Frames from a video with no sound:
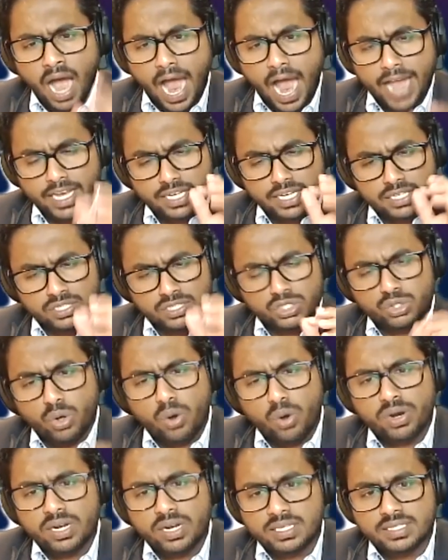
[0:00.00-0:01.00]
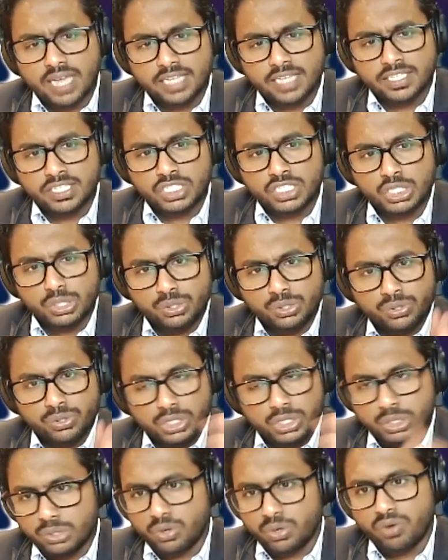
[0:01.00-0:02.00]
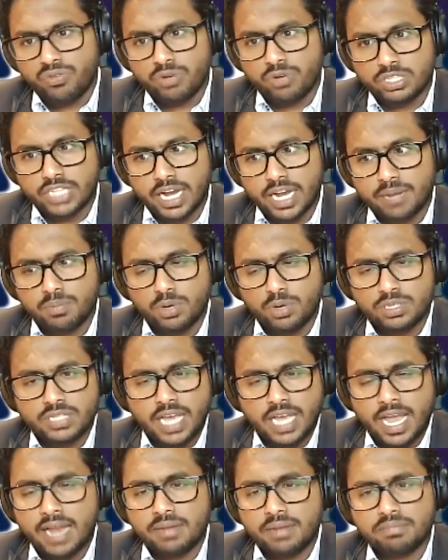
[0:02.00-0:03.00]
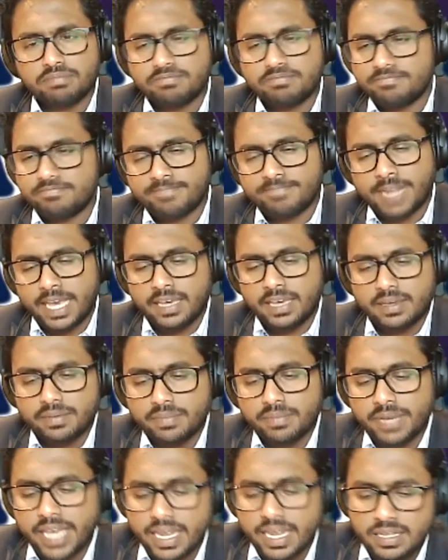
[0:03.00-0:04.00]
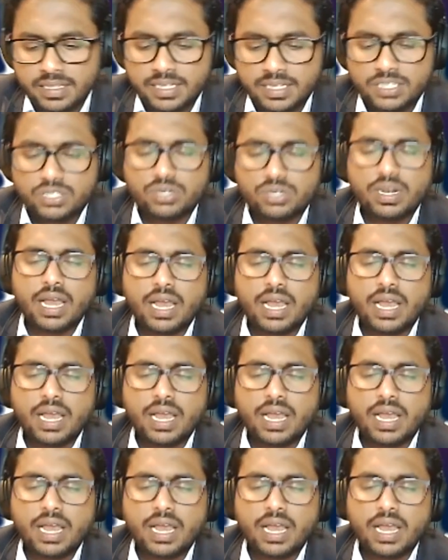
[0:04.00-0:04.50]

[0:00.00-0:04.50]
I strongly suggest you to go for chatbots and like get the